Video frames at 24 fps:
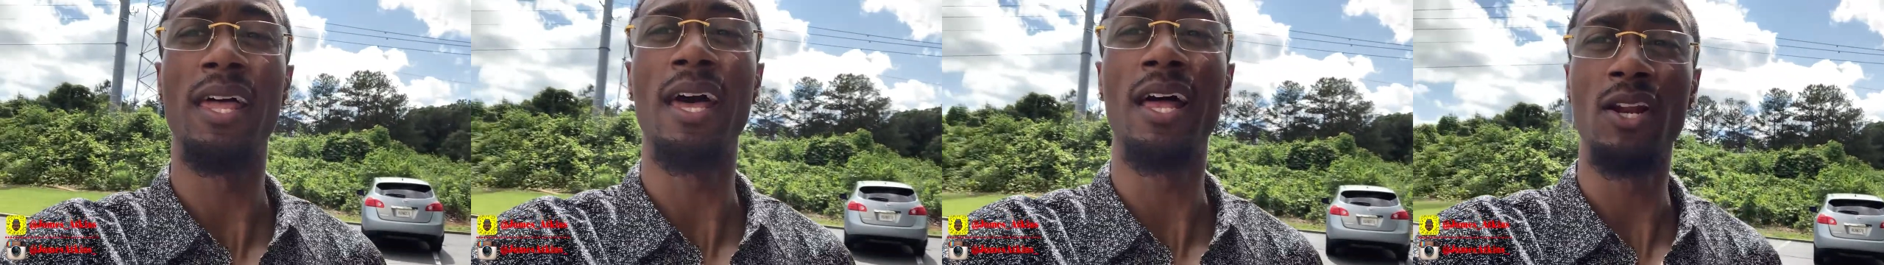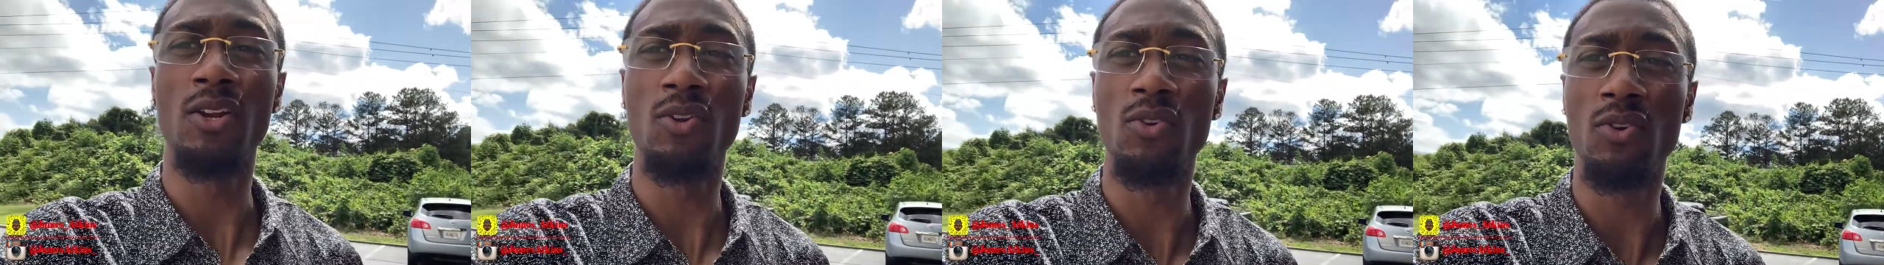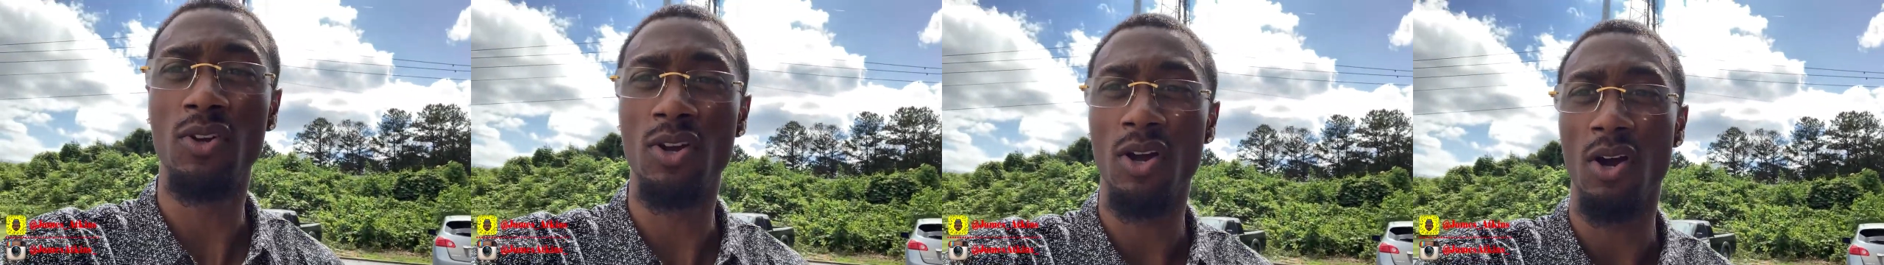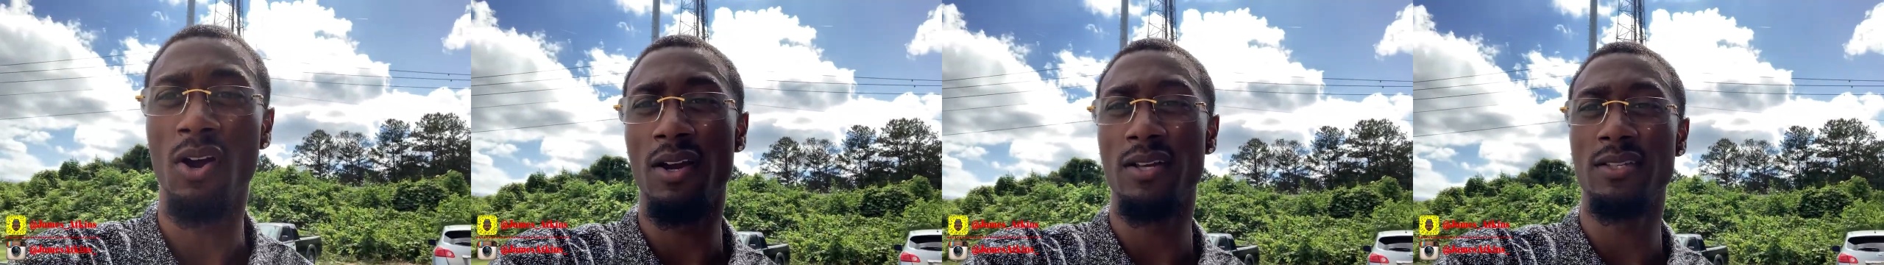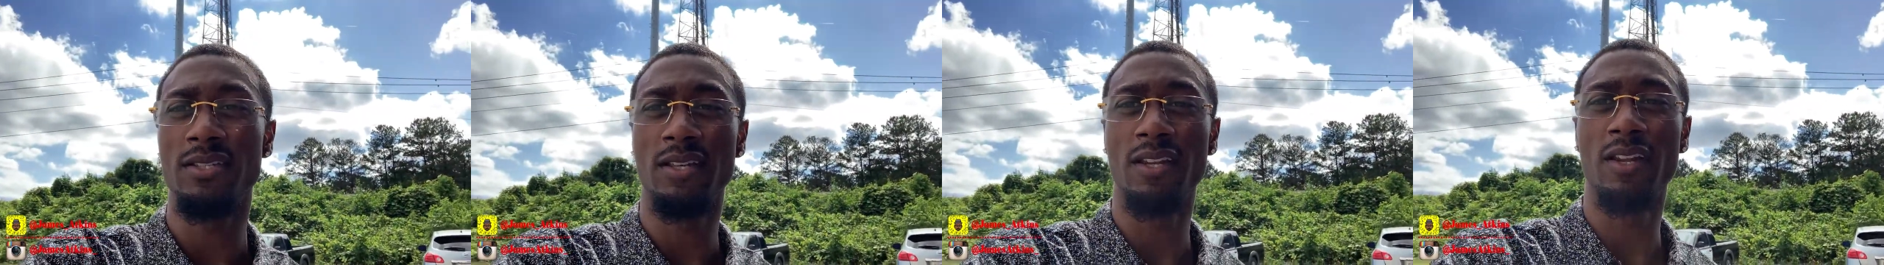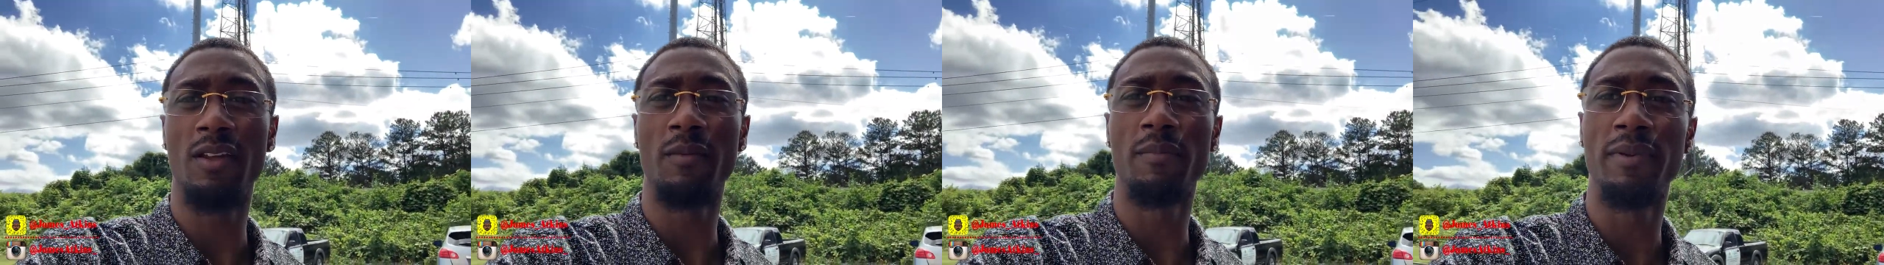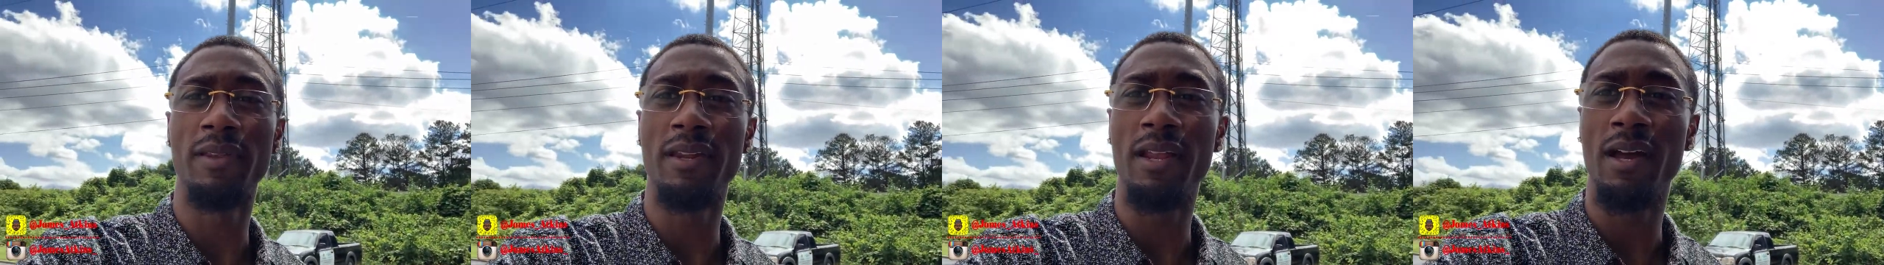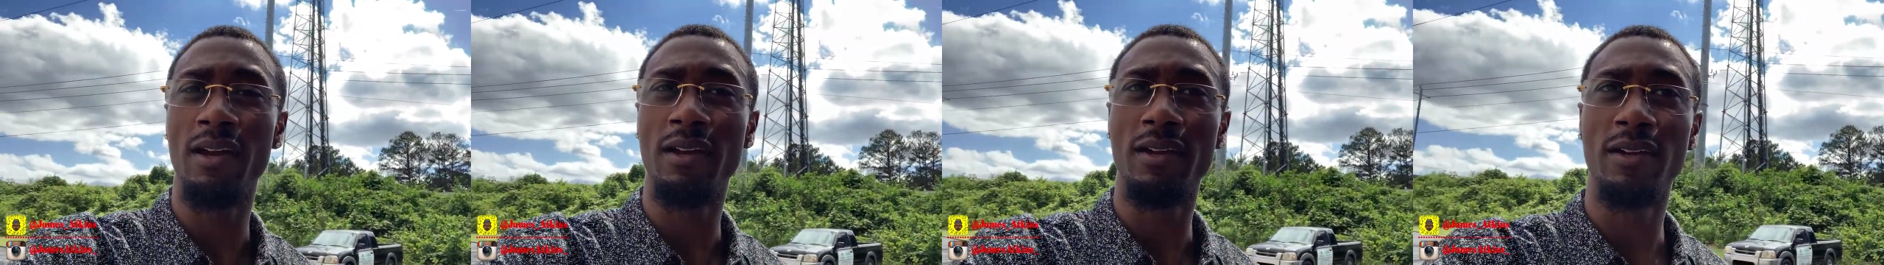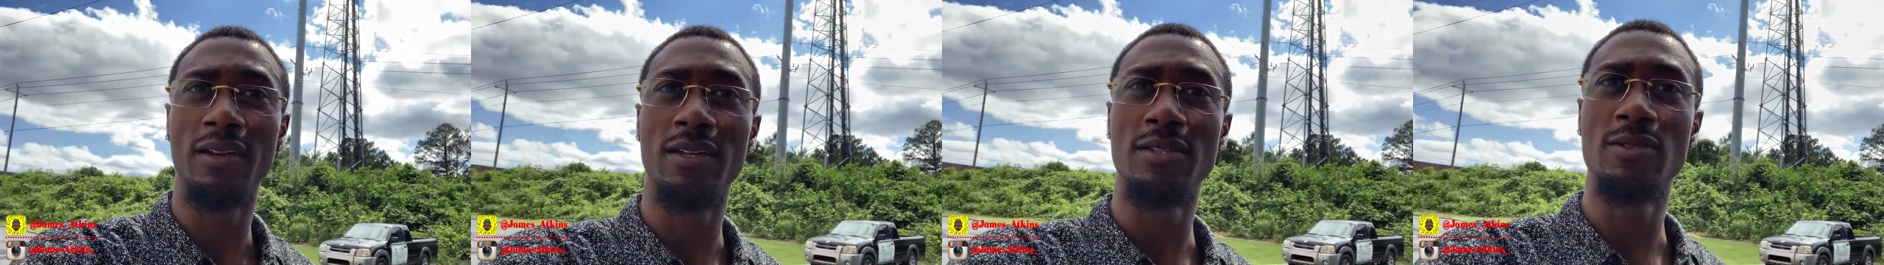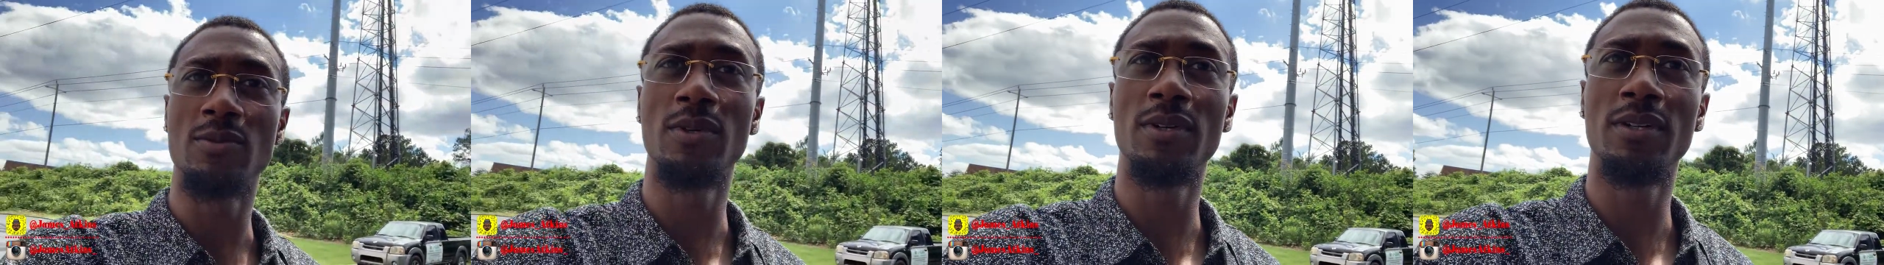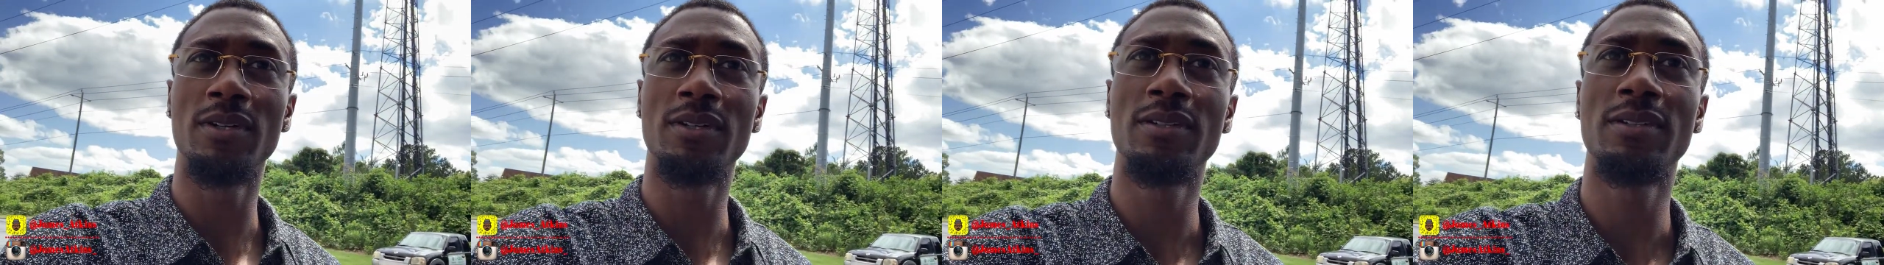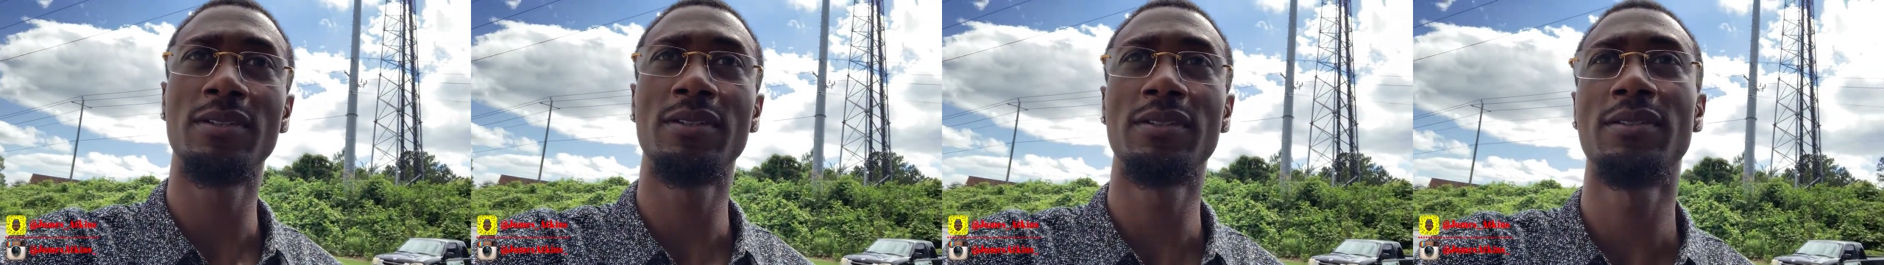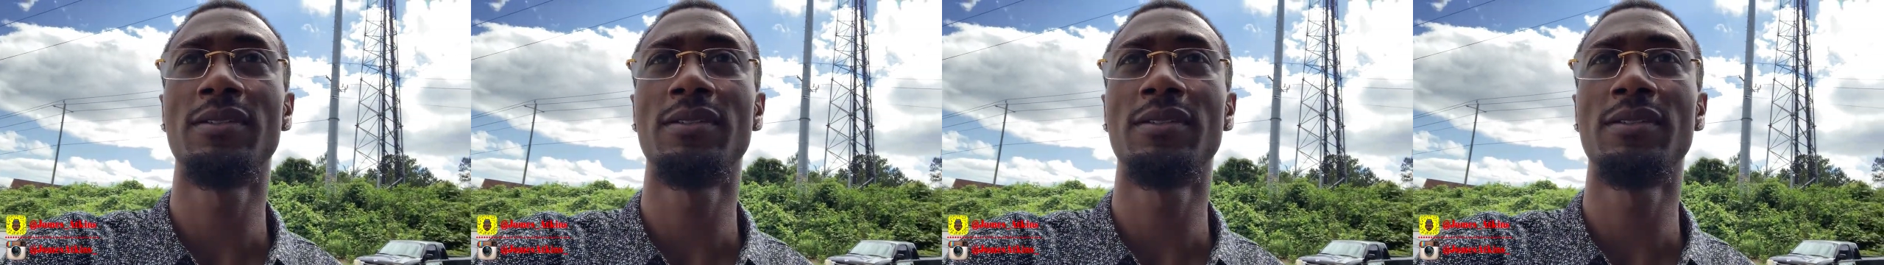lot of new cars that done been out here as well.